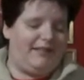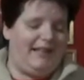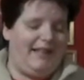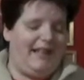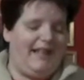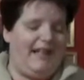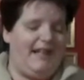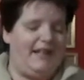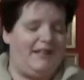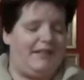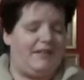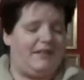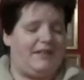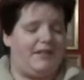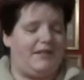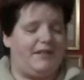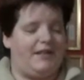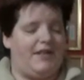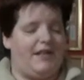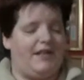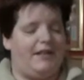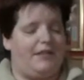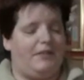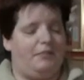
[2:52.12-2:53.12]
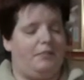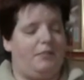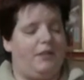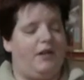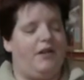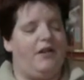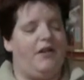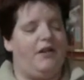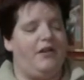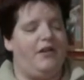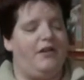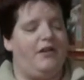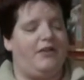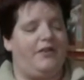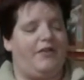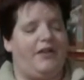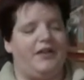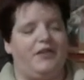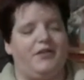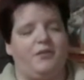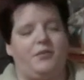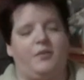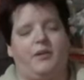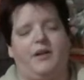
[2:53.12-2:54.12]
it's one of those
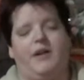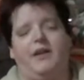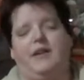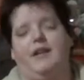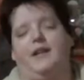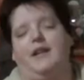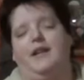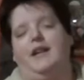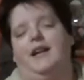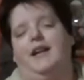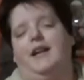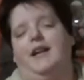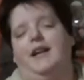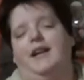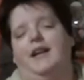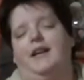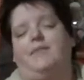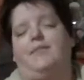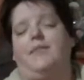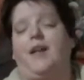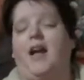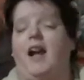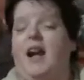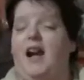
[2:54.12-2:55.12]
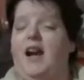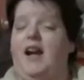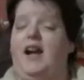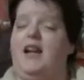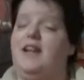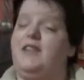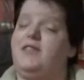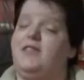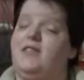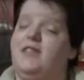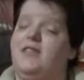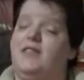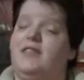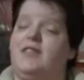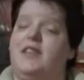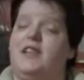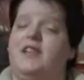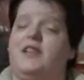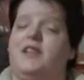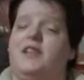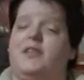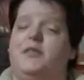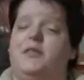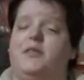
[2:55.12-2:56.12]
things where, as I said
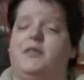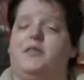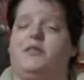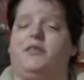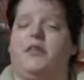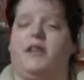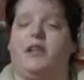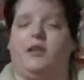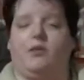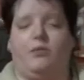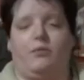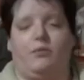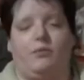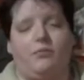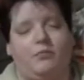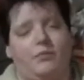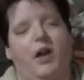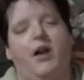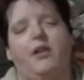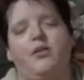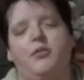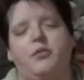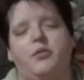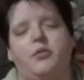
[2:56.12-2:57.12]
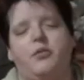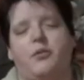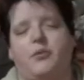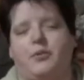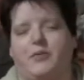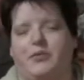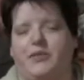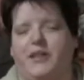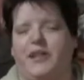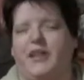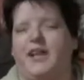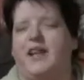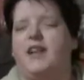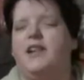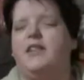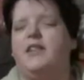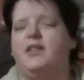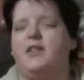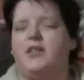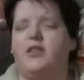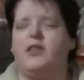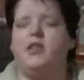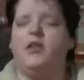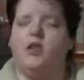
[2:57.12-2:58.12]
in Total Recall, Arnold Schwarzenegger,
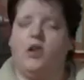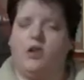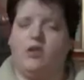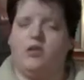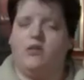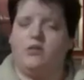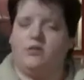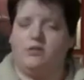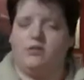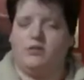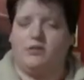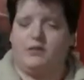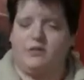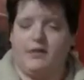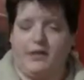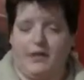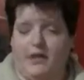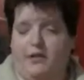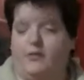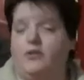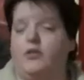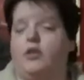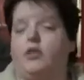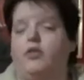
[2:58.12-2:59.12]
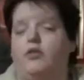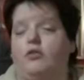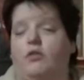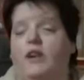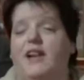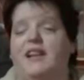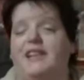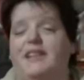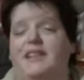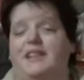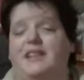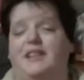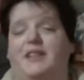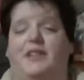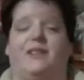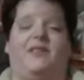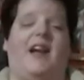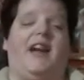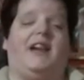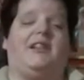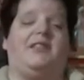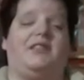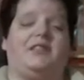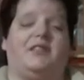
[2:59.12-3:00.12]
not, you know, the greatest of
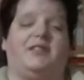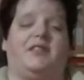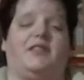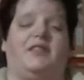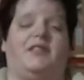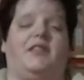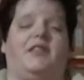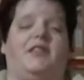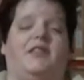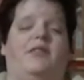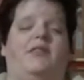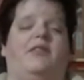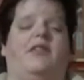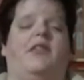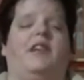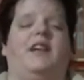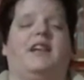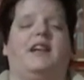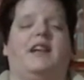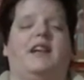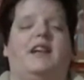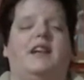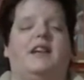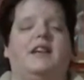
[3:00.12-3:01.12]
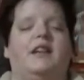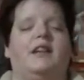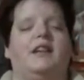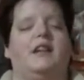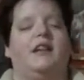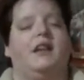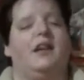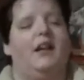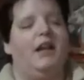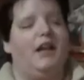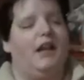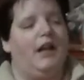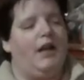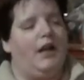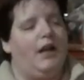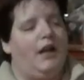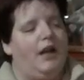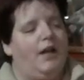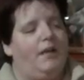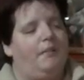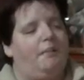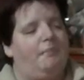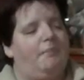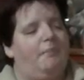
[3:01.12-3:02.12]
actors and stuff like that.
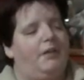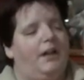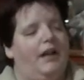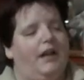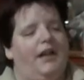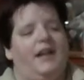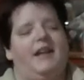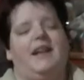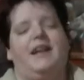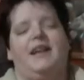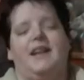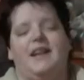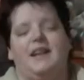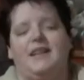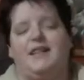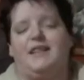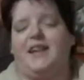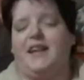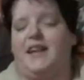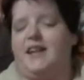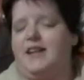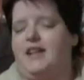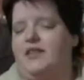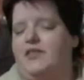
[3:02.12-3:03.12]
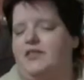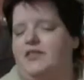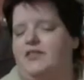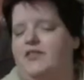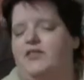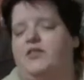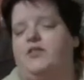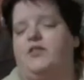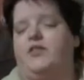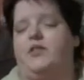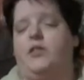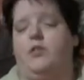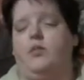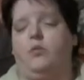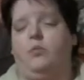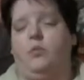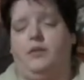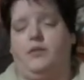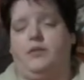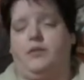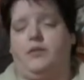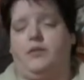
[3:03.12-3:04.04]
But in this, he is so well